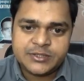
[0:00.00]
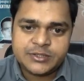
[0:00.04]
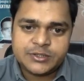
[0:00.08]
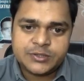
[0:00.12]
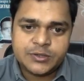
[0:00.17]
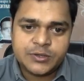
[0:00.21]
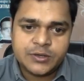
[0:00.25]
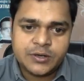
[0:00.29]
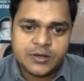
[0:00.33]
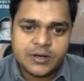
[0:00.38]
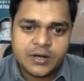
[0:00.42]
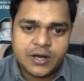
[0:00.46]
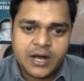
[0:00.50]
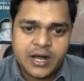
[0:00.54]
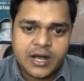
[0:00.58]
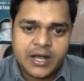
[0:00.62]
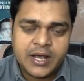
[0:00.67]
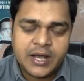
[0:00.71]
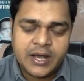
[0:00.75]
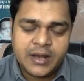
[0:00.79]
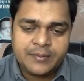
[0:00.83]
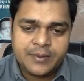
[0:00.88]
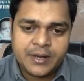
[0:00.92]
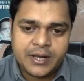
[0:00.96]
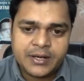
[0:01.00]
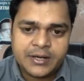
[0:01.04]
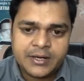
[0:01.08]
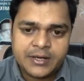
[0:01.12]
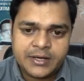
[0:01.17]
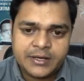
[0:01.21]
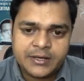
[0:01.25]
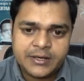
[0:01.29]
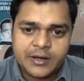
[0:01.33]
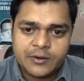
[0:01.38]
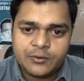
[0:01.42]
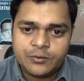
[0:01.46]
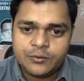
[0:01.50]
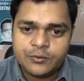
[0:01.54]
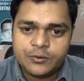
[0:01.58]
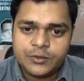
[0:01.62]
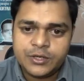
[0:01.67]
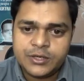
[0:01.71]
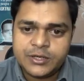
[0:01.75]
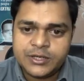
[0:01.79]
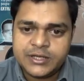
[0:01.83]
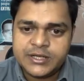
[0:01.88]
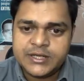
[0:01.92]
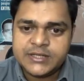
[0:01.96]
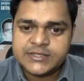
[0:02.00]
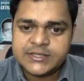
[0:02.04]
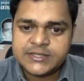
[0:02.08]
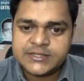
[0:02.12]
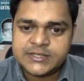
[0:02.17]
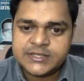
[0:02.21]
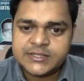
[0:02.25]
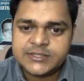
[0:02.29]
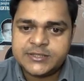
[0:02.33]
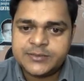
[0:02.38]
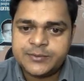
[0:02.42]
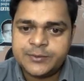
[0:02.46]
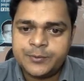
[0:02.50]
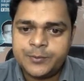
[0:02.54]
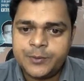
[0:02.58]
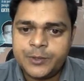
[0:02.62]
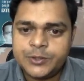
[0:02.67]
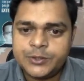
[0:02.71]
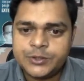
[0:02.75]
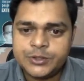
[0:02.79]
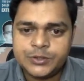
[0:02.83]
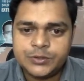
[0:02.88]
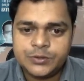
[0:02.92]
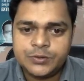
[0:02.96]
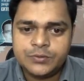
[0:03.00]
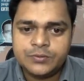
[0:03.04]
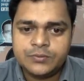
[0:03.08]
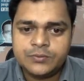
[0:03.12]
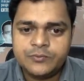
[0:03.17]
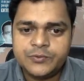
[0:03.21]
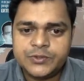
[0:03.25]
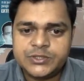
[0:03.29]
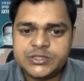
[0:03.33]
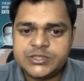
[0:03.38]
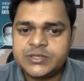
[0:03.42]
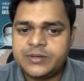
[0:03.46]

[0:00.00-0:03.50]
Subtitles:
So I have already downloaded ESXi 7.0, which is